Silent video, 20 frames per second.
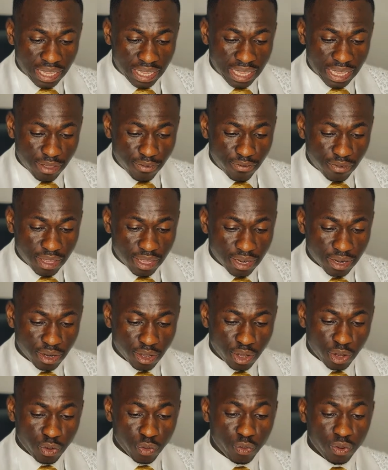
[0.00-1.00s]
even
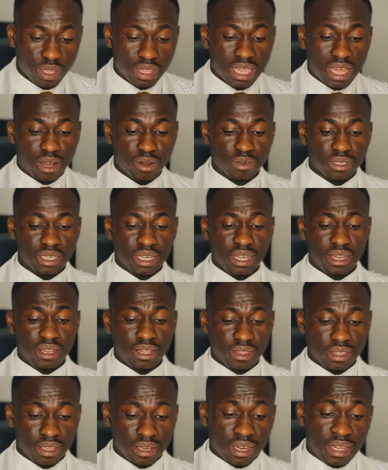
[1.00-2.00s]
without
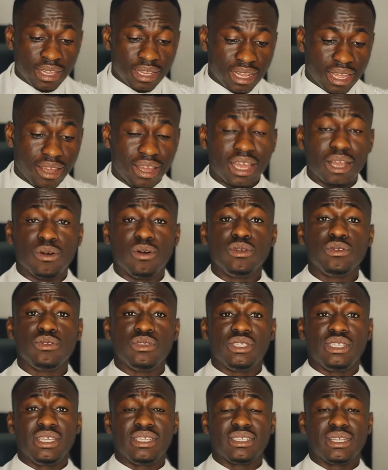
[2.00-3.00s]
anything. Now, I want to
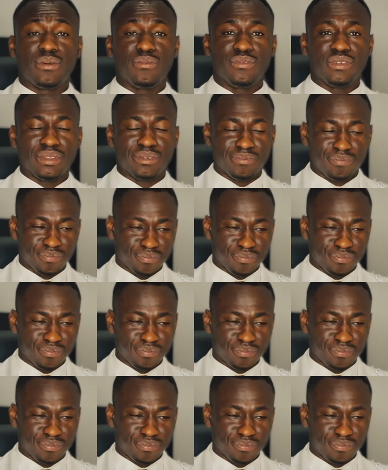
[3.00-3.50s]
say something.